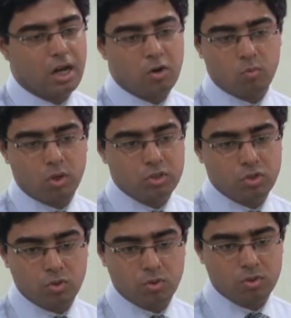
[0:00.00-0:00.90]
I don't want
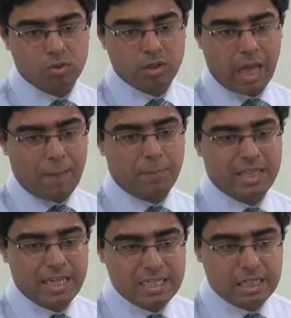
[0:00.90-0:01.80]
to go.
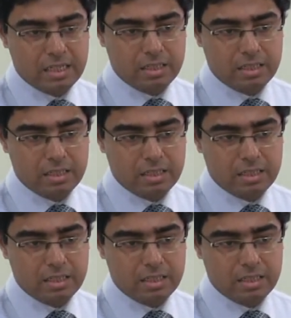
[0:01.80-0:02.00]
Apathetic.